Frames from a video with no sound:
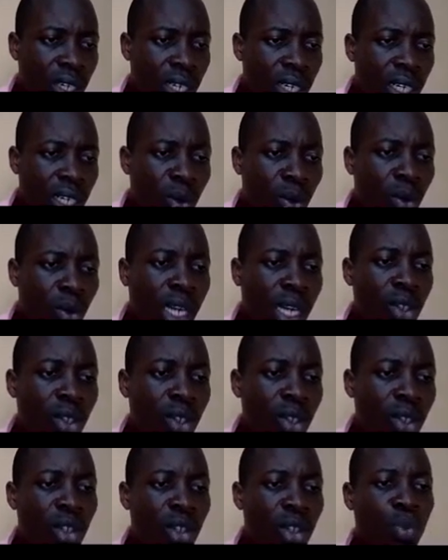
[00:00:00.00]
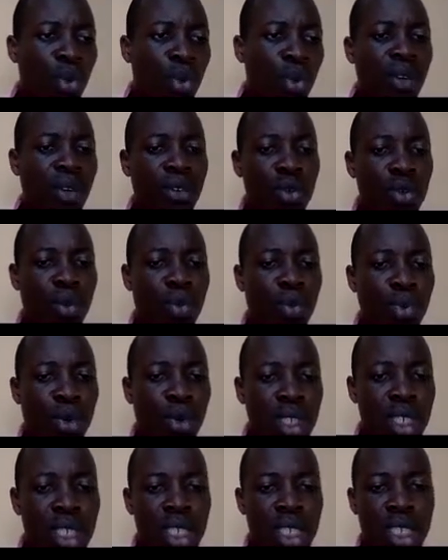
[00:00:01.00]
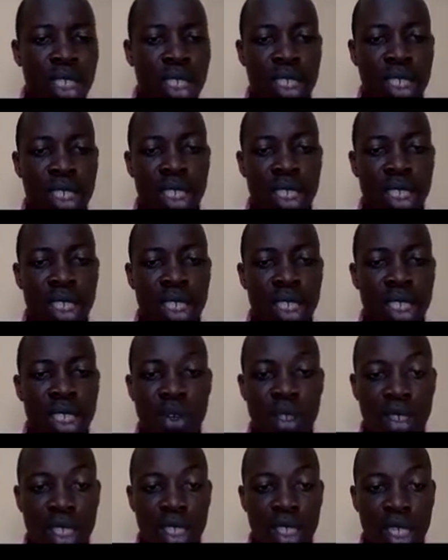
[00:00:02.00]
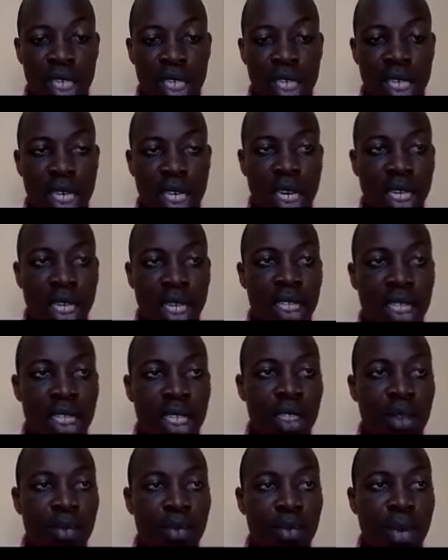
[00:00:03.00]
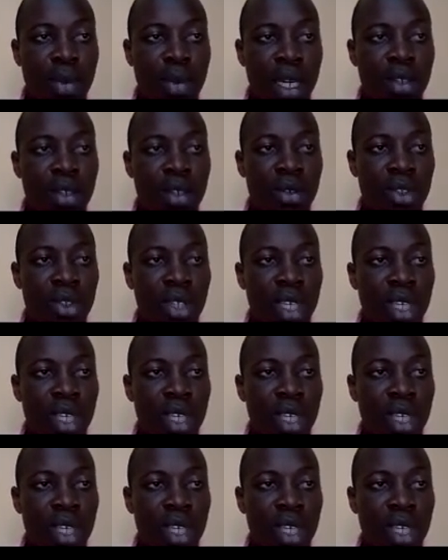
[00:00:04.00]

We were told to put these fields here, these buttons